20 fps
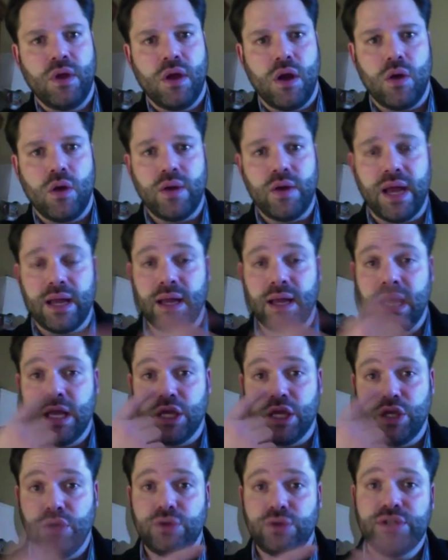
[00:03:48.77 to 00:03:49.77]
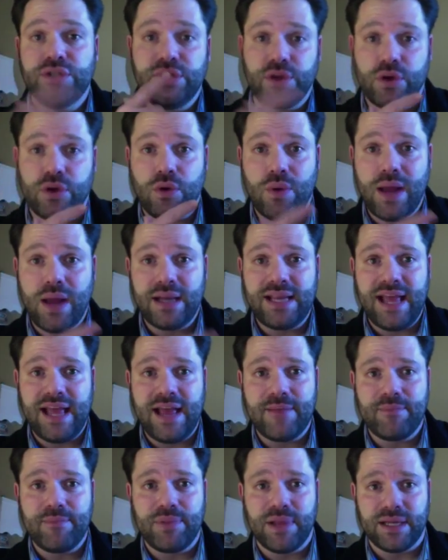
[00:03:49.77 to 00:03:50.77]
Okay, using the correct
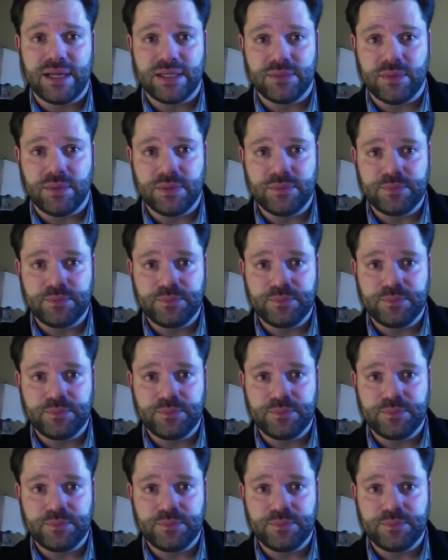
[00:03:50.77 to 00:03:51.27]
hand placement,